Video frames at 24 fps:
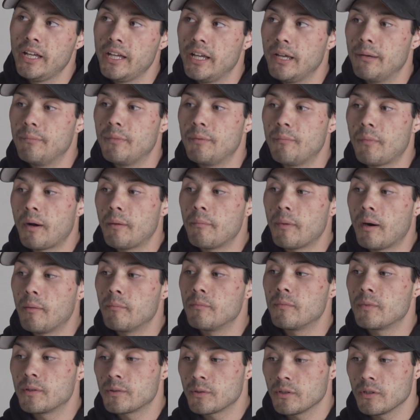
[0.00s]
Him and my
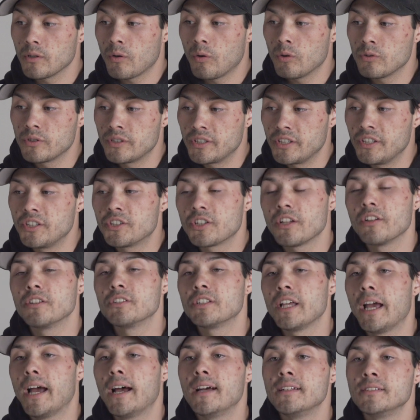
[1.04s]
mom were holding each
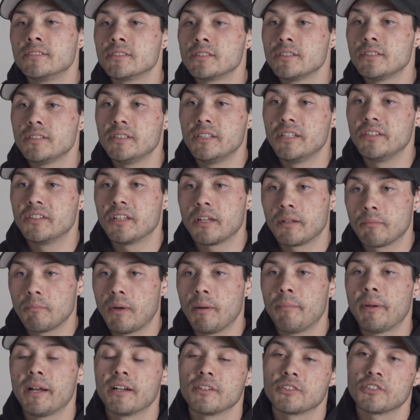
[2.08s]
other's hands, and like, my
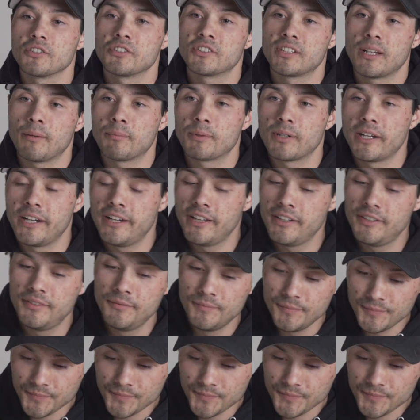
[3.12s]
parents are separated.